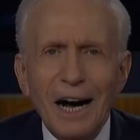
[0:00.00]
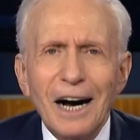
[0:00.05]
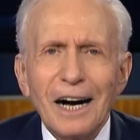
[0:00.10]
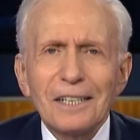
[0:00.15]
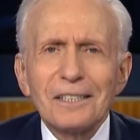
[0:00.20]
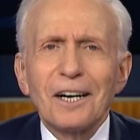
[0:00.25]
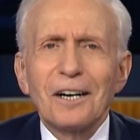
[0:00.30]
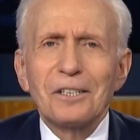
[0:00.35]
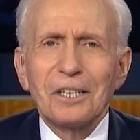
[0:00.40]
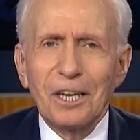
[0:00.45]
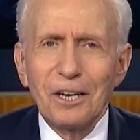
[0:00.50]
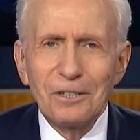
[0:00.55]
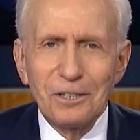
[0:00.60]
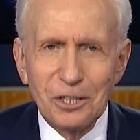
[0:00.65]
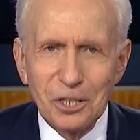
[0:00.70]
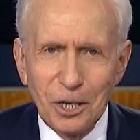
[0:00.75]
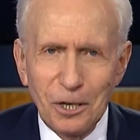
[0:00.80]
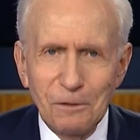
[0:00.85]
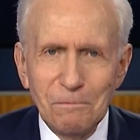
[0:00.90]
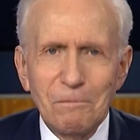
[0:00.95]
Hello,
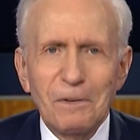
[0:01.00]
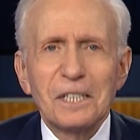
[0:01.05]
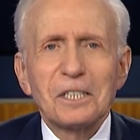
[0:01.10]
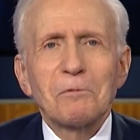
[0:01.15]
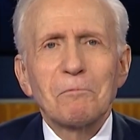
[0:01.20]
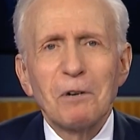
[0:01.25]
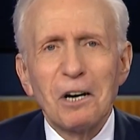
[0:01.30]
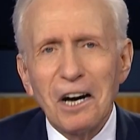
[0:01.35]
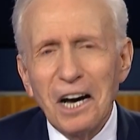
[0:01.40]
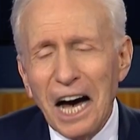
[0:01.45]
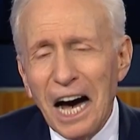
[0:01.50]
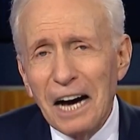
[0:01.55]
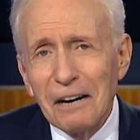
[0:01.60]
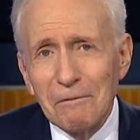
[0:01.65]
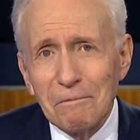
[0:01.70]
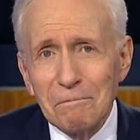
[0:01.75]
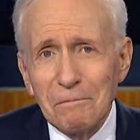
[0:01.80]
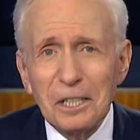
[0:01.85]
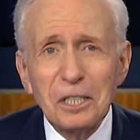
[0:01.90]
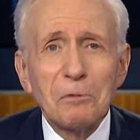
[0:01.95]
YouTube, Mishpocha.
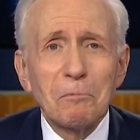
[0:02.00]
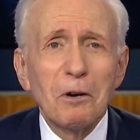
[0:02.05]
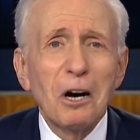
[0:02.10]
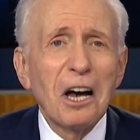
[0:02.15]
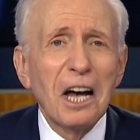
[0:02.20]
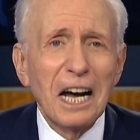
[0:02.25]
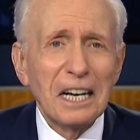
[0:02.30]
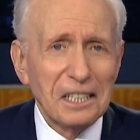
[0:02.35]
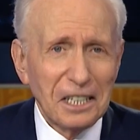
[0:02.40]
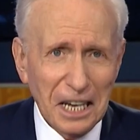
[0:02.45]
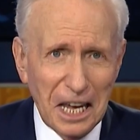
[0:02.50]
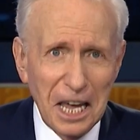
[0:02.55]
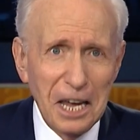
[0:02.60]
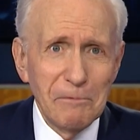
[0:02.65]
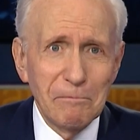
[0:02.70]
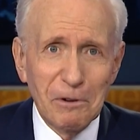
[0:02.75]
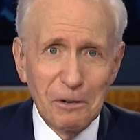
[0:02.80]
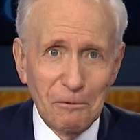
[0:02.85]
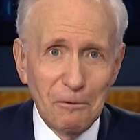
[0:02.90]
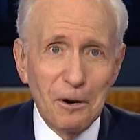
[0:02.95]
Mishpocha is a
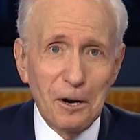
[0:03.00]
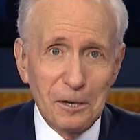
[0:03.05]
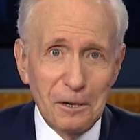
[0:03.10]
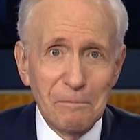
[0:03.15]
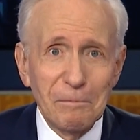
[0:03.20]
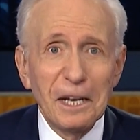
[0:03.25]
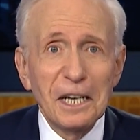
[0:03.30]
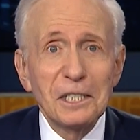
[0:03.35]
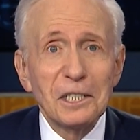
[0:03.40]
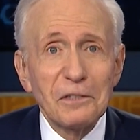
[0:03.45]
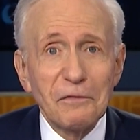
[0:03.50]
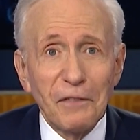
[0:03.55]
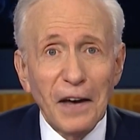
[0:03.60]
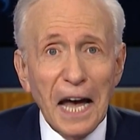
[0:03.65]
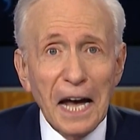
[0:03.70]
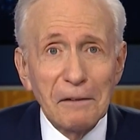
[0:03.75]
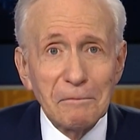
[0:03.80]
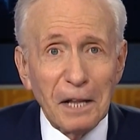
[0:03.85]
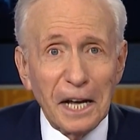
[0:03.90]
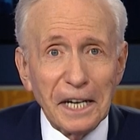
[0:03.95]
Hebrew word. It means
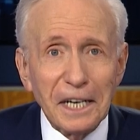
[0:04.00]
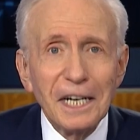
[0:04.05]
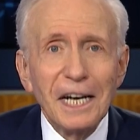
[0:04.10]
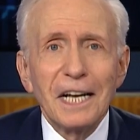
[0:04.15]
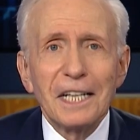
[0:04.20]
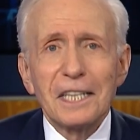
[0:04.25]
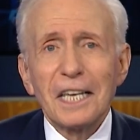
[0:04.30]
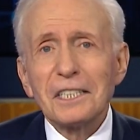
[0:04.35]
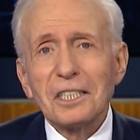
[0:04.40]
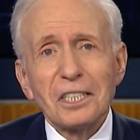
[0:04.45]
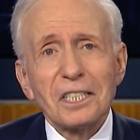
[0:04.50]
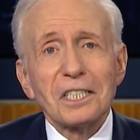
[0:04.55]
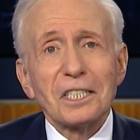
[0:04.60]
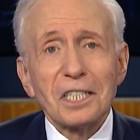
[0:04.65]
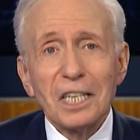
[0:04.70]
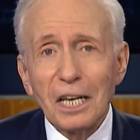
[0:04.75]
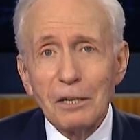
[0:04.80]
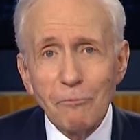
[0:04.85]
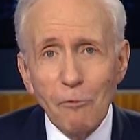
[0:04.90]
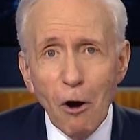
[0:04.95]
family. This is
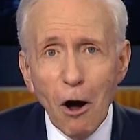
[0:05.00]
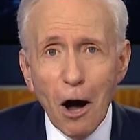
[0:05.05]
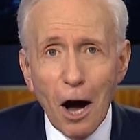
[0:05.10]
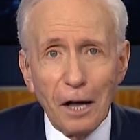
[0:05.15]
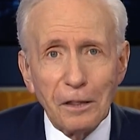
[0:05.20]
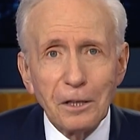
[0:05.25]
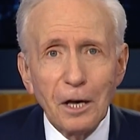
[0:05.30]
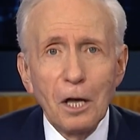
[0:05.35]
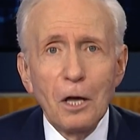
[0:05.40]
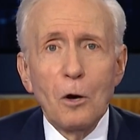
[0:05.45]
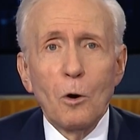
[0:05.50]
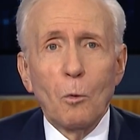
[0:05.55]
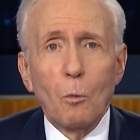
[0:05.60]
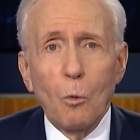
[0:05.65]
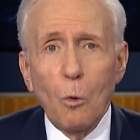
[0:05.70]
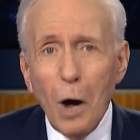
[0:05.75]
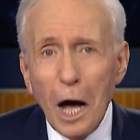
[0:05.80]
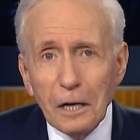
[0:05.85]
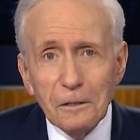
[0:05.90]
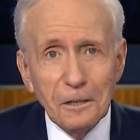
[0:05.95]
Sid Roth.
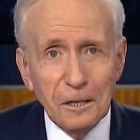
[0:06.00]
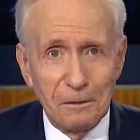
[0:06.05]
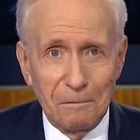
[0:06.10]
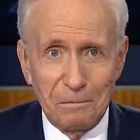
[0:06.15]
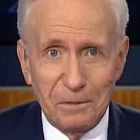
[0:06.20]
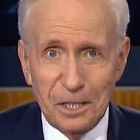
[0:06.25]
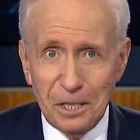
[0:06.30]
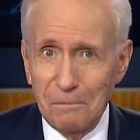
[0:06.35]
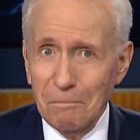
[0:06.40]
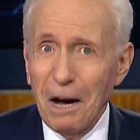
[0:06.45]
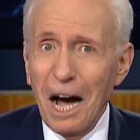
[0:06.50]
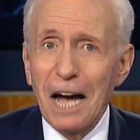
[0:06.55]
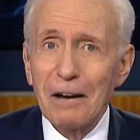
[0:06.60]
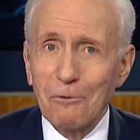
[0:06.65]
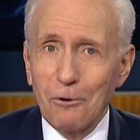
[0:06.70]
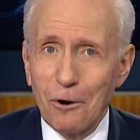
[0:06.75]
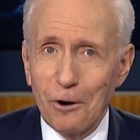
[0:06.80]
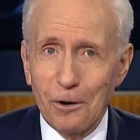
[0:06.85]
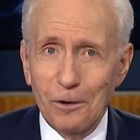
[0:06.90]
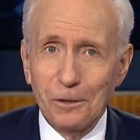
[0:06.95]
Welcome to my
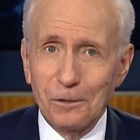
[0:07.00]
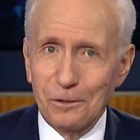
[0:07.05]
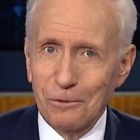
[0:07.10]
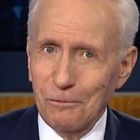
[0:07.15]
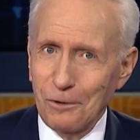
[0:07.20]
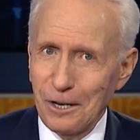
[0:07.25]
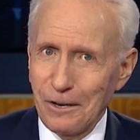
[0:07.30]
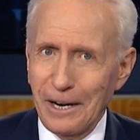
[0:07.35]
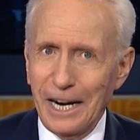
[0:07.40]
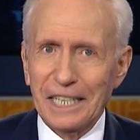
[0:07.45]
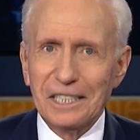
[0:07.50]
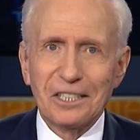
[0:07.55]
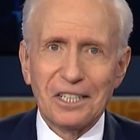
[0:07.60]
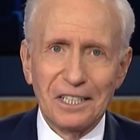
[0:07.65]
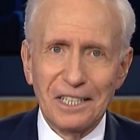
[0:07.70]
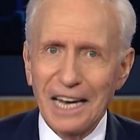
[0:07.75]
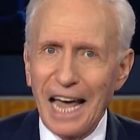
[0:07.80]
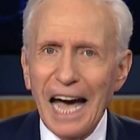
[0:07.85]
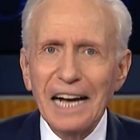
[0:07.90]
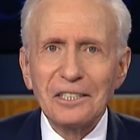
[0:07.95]
world where it's
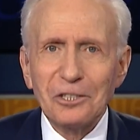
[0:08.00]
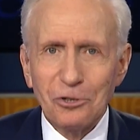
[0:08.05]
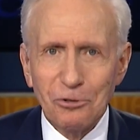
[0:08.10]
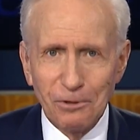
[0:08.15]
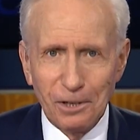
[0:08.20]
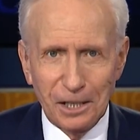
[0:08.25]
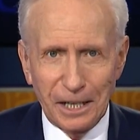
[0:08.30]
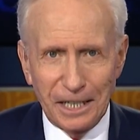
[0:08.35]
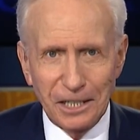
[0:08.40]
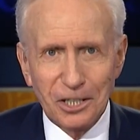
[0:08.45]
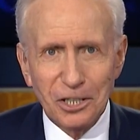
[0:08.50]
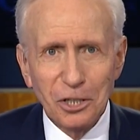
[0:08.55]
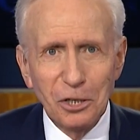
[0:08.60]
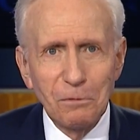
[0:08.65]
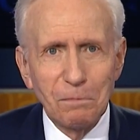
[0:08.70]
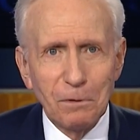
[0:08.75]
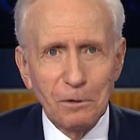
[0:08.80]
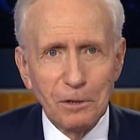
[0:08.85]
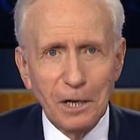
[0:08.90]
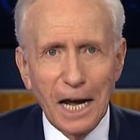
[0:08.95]
naturally
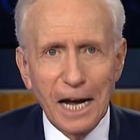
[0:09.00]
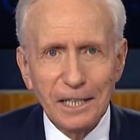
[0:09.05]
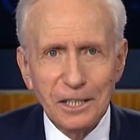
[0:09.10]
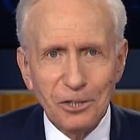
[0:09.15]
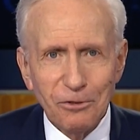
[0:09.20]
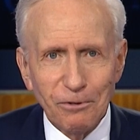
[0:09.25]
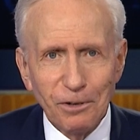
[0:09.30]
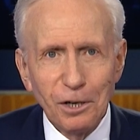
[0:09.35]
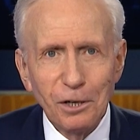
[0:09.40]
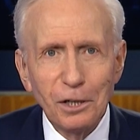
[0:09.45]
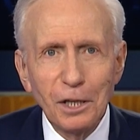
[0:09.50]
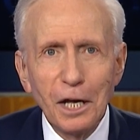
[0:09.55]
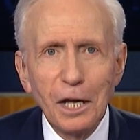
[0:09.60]
supernatural.